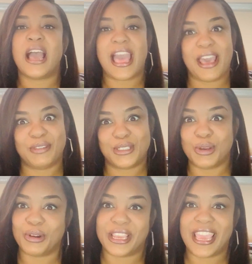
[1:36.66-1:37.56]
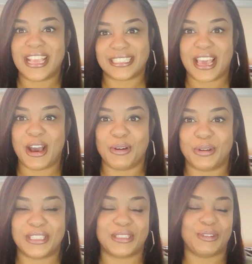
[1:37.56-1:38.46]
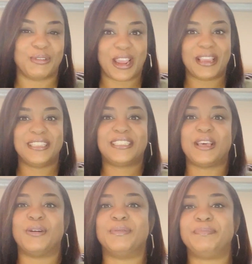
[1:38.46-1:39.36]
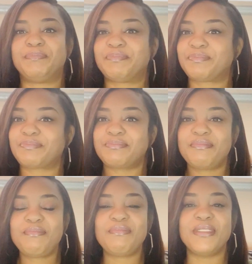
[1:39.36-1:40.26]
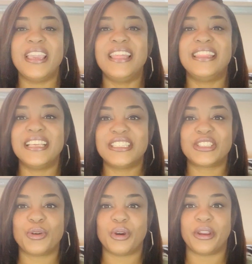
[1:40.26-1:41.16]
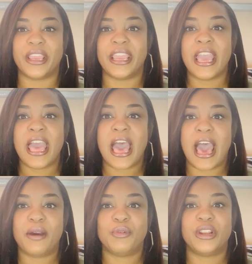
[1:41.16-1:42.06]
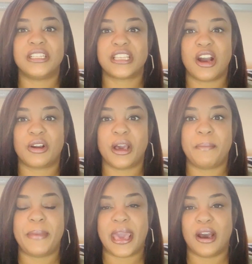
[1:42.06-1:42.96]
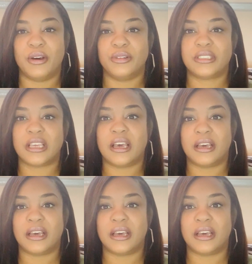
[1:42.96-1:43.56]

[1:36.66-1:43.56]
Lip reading: I have a story, as I always do, right? So in this story, I want to talk about